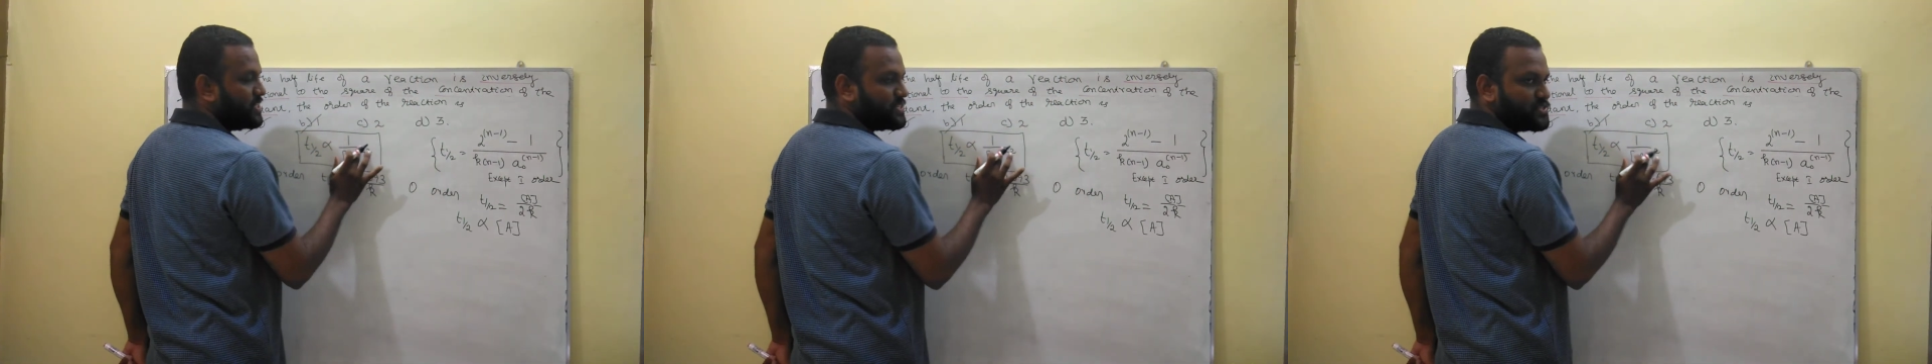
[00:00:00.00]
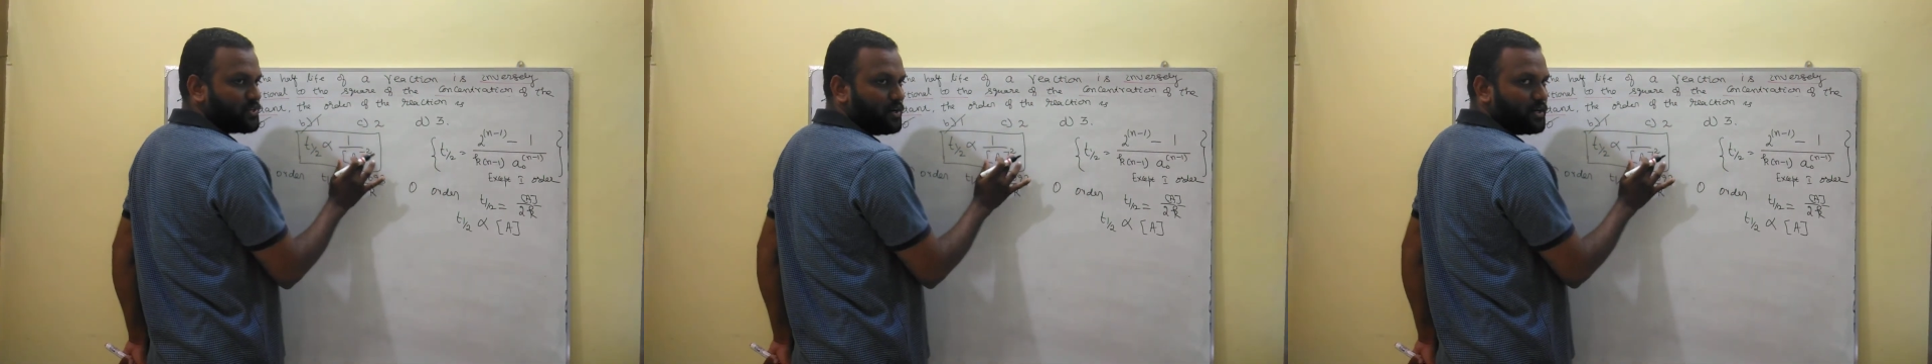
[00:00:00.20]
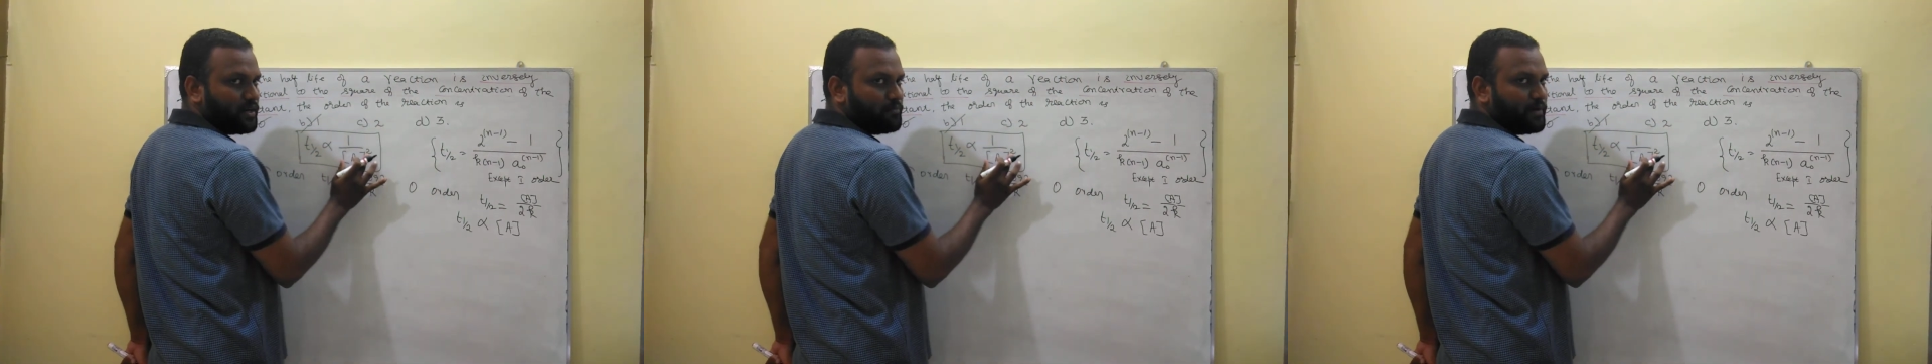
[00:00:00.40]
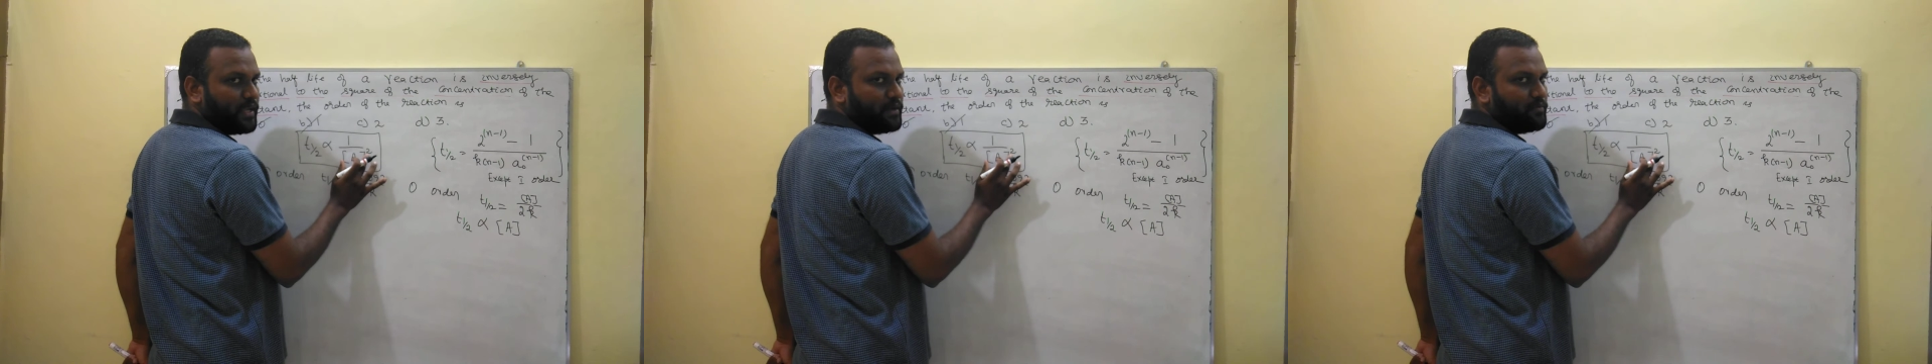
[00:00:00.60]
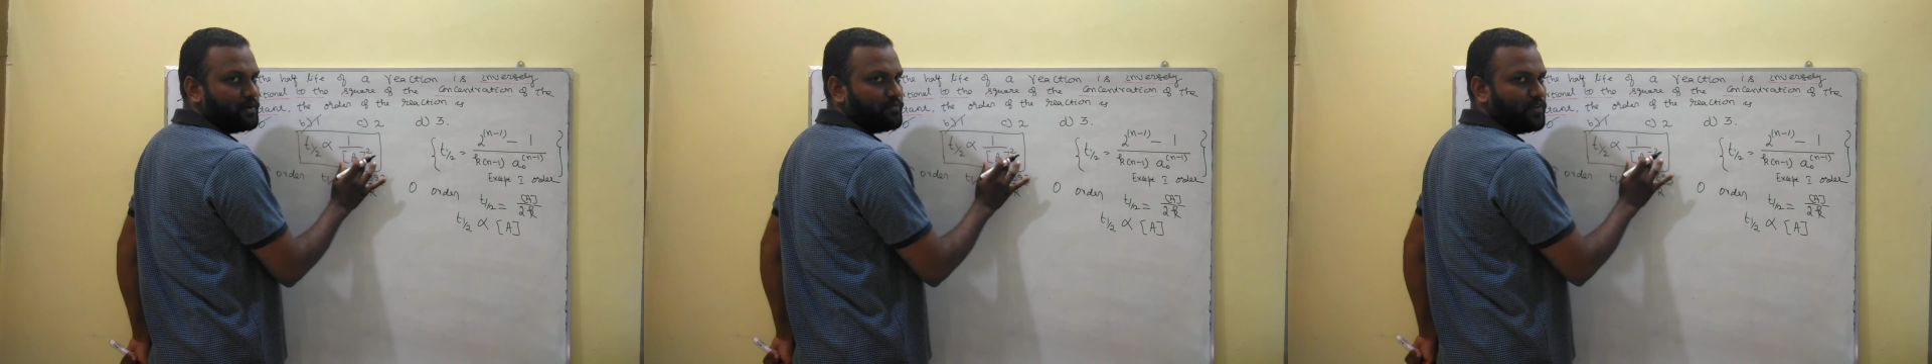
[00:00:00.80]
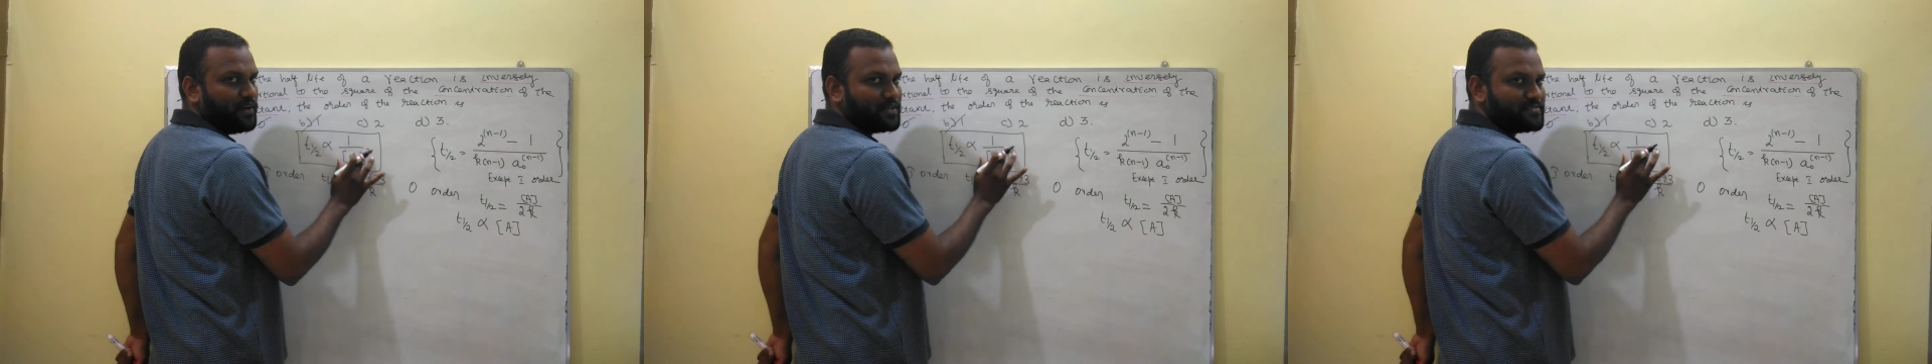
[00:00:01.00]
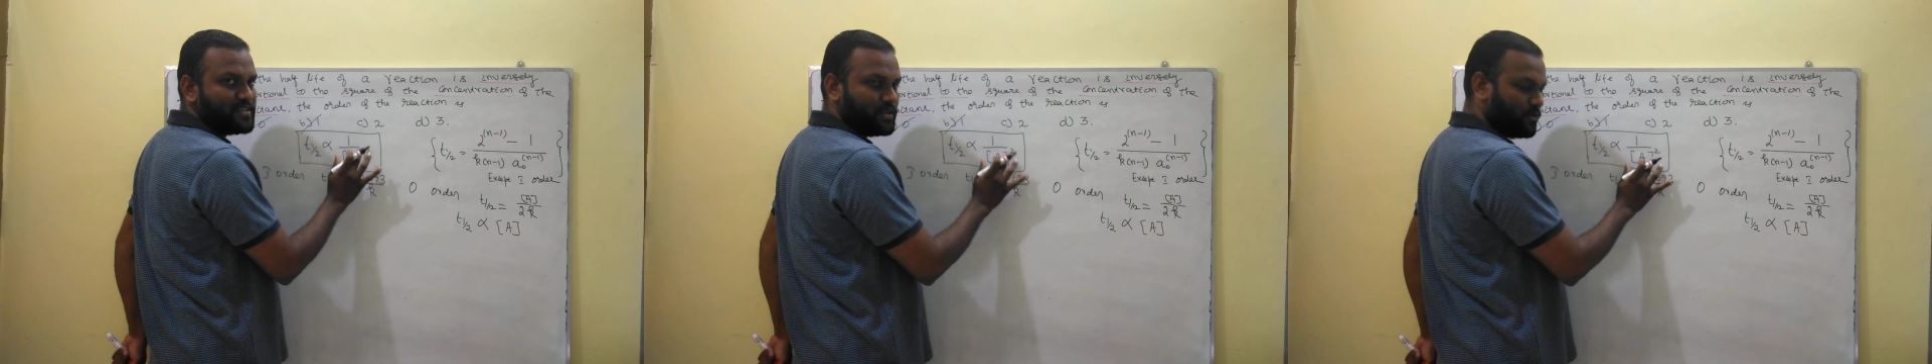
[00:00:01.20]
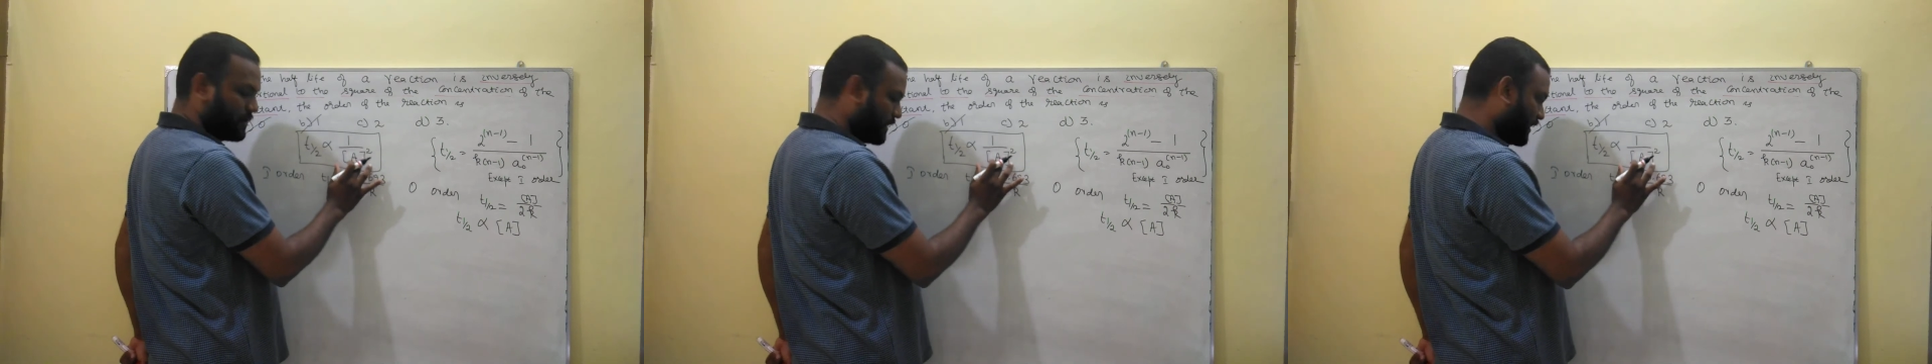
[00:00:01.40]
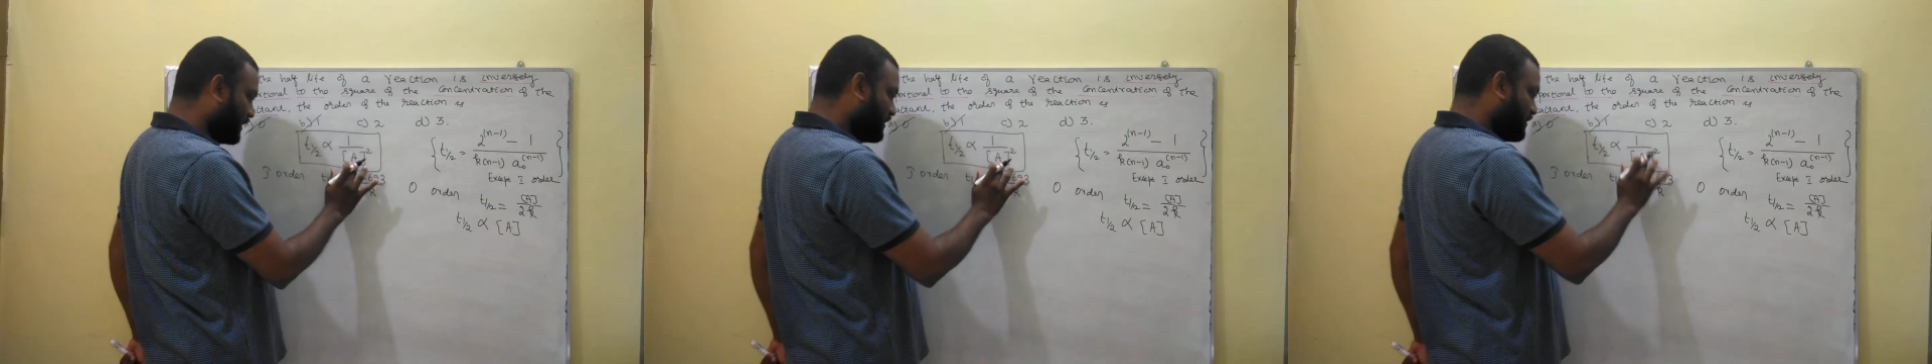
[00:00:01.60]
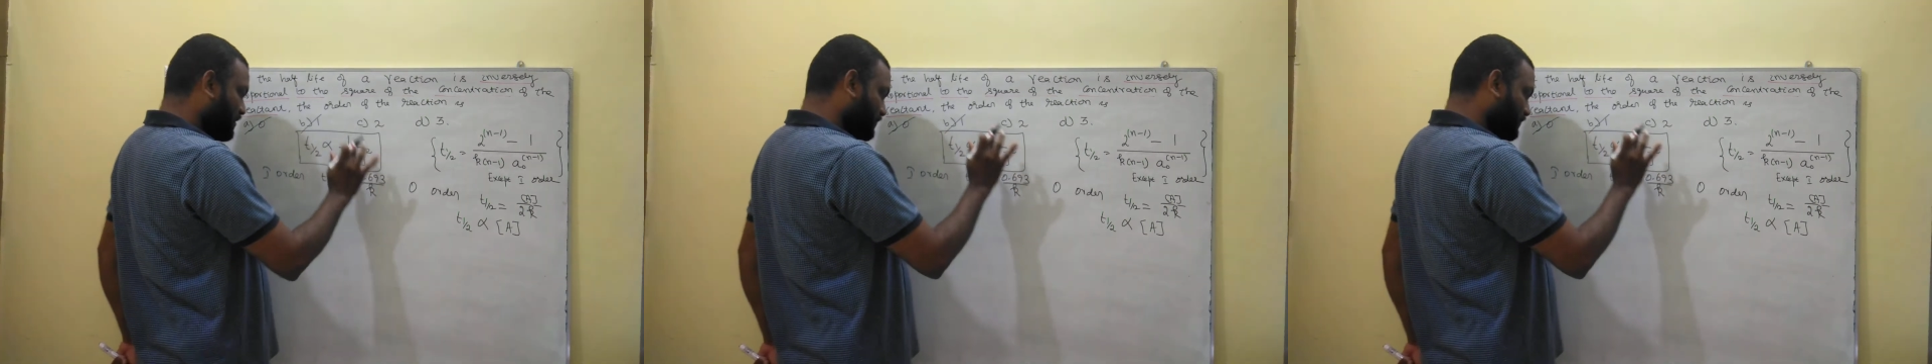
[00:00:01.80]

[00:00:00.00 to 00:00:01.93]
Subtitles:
is not applicable for 0 order,